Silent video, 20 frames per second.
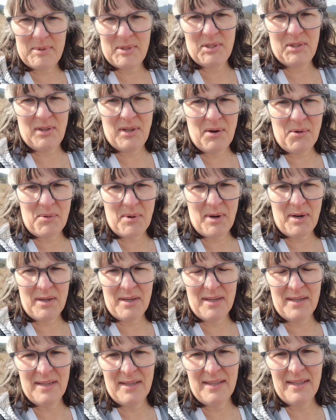up to do their
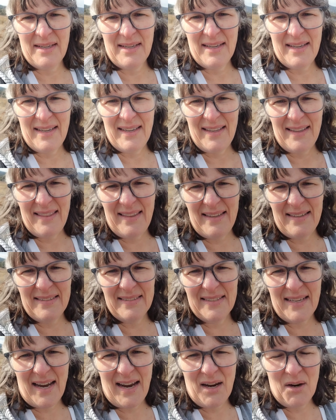work, the
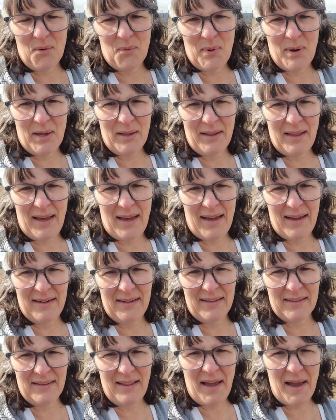entire well
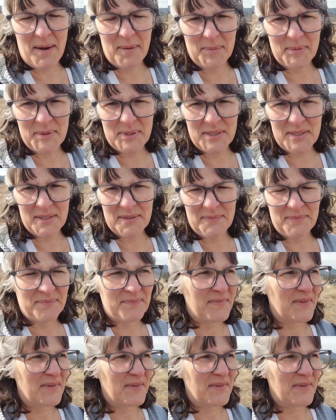had collapsed.